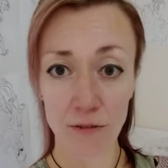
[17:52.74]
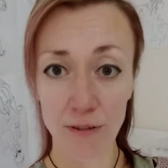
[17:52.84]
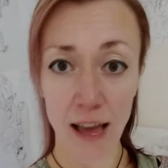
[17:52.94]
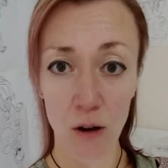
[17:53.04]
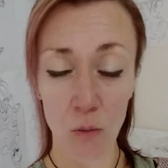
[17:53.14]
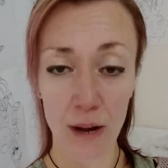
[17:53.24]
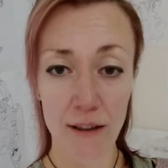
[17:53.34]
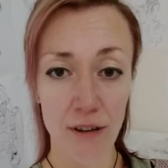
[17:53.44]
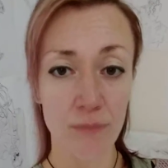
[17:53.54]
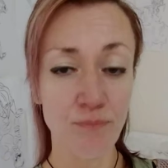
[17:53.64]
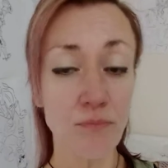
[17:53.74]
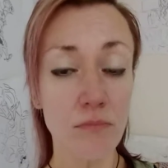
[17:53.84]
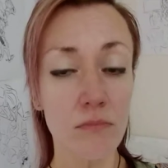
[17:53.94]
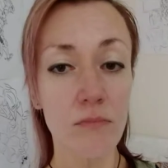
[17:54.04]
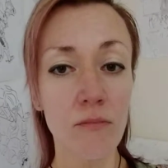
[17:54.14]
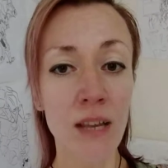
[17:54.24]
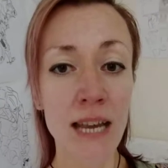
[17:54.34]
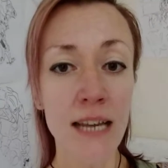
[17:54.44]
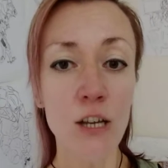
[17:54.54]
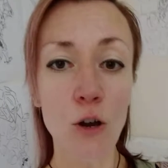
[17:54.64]
fat or whatever,
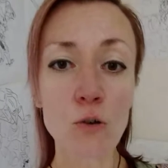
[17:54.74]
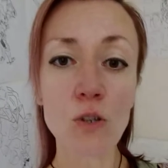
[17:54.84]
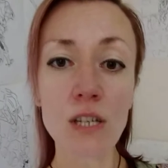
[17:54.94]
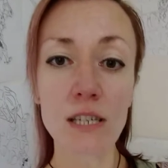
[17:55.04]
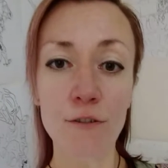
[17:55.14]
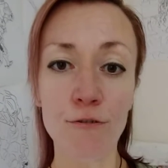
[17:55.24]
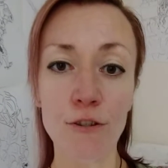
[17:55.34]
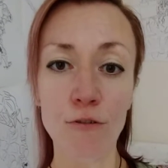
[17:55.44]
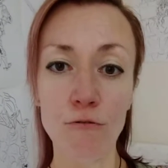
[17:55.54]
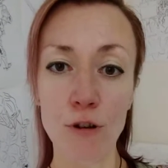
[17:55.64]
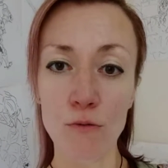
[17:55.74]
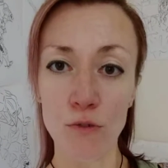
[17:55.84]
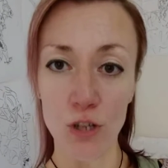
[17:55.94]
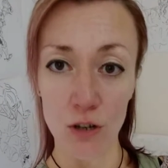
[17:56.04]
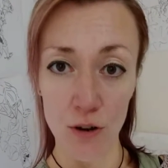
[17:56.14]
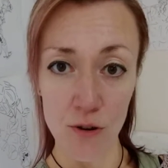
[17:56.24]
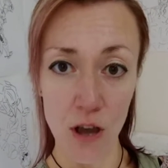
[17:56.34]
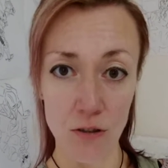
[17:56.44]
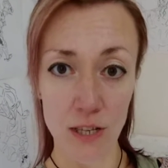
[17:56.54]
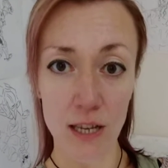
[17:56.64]
goes a different route to
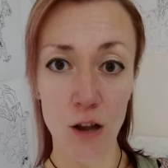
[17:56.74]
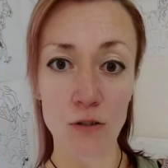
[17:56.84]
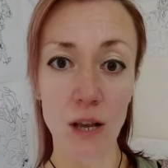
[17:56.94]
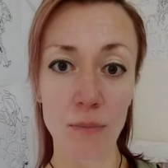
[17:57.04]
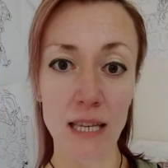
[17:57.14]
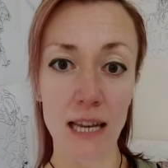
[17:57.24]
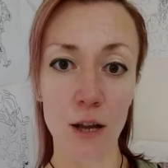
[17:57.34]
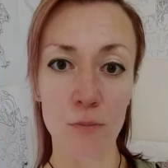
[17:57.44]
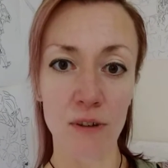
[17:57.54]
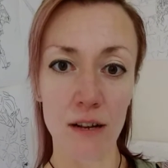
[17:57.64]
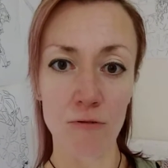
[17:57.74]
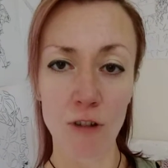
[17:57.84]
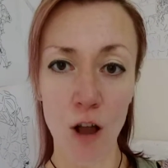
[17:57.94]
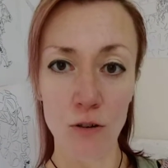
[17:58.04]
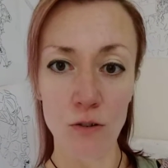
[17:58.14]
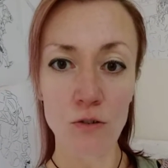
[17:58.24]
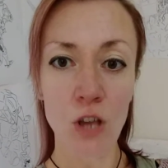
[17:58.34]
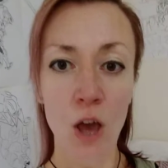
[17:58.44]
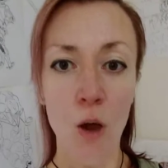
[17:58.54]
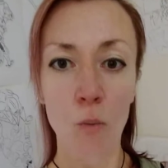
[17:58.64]
glucose. It goes up the yellow brick road,
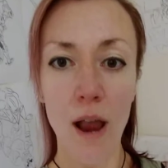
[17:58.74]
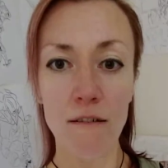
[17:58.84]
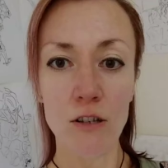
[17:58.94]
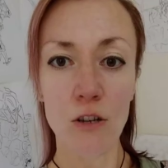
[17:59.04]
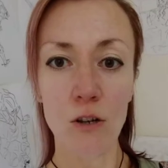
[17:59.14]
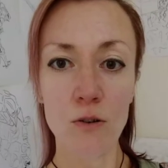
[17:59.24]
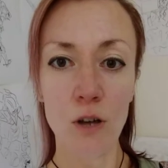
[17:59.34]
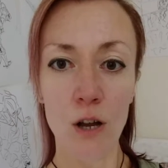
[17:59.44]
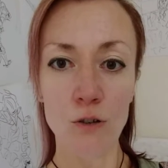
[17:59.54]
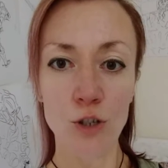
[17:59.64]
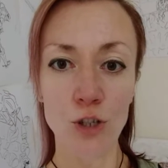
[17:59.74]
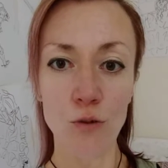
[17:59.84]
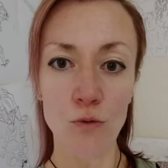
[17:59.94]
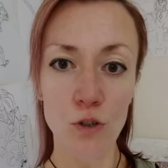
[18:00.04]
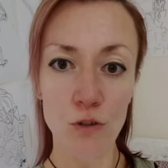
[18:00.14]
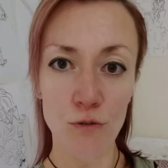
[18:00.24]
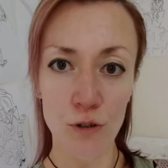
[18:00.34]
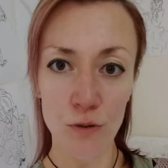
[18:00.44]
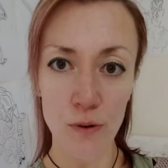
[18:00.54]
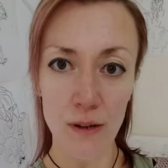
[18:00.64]
whereas glucose shoots
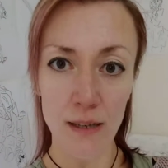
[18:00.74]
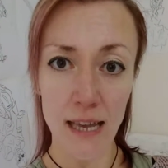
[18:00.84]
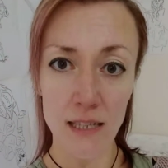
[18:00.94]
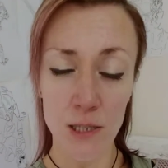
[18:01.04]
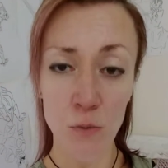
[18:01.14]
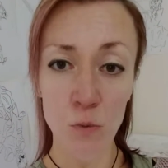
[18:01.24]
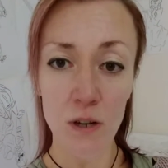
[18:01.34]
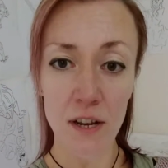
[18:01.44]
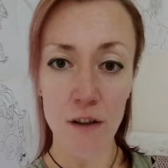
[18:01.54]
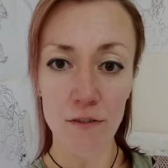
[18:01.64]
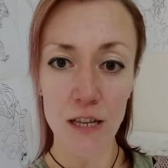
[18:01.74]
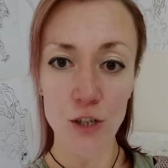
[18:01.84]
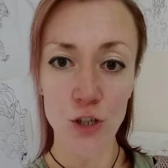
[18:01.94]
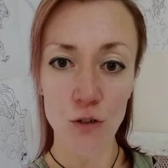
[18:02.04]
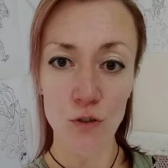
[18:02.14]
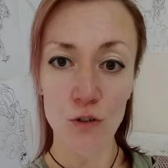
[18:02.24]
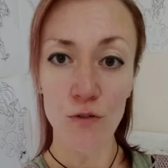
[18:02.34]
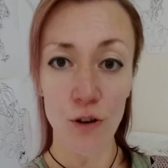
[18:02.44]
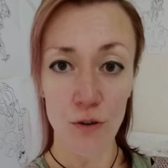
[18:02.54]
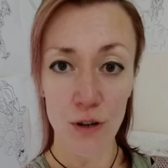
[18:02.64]
through, gets small enough that it shoots
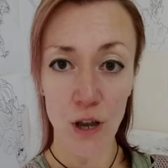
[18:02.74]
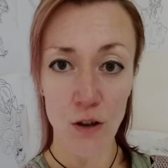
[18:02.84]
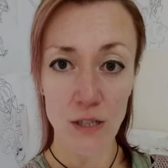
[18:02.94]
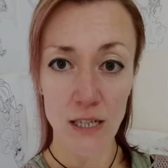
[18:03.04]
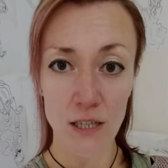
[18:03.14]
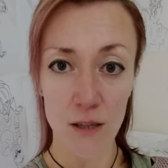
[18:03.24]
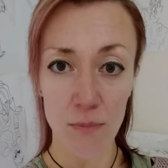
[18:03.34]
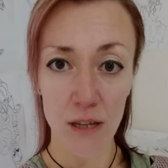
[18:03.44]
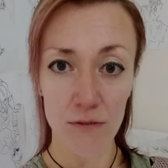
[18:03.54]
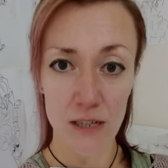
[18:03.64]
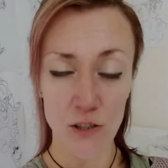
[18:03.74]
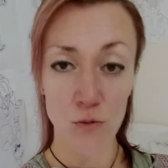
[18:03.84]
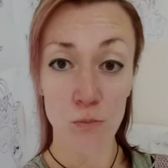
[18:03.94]
through and goes into the blood vessel, the